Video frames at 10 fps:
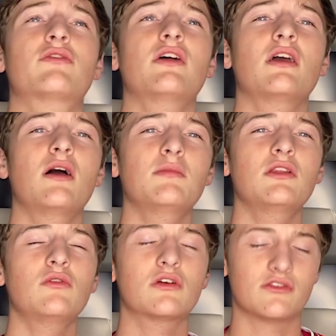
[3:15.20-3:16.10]
thing I'm a
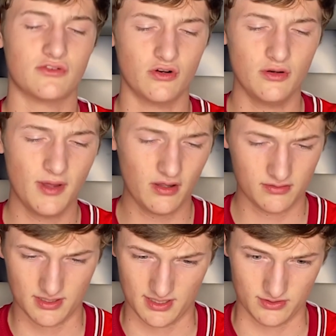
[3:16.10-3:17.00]
little concerned about
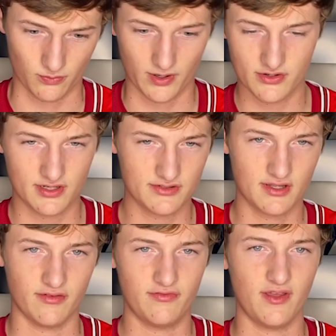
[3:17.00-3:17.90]
is where he's
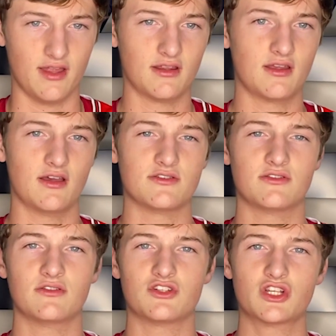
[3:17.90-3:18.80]
going to fit, because
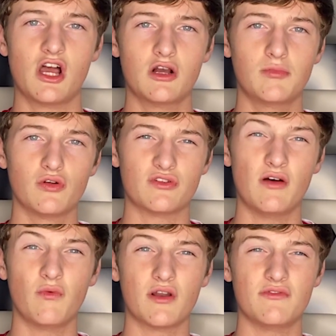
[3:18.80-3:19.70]
the Chicago Bulls have
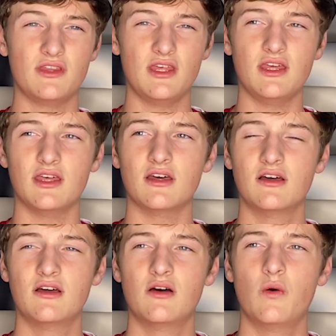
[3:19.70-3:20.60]
one of the
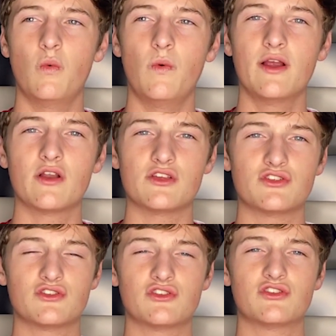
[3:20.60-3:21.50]

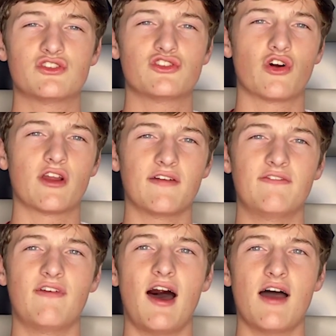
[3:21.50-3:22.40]
weirdest starting
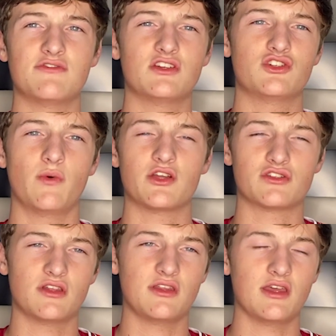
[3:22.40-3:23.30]
5
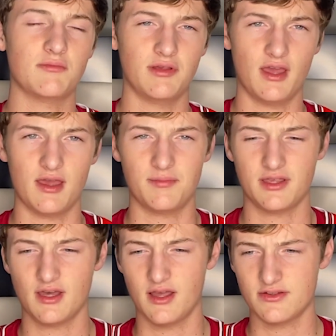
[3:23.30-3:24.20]
situations in the NBA
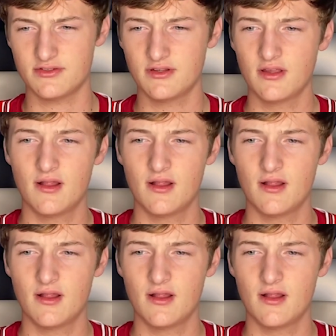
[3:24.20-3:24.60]
because